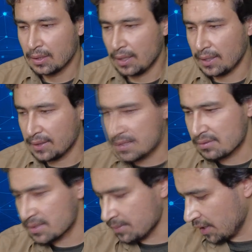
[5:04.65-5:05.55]
And this
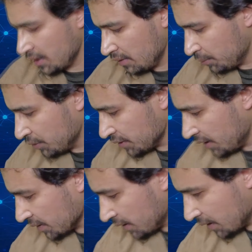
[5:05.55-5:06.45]
was my new
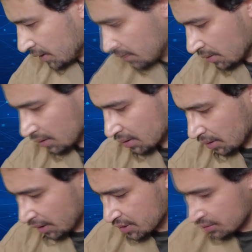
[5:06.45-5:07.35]
product, and
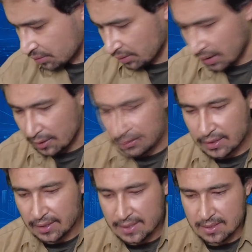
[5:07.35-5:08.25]
I show you how you
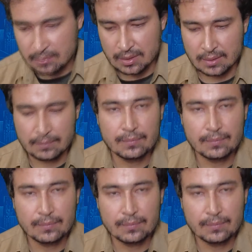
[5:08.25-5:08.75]
can assemble.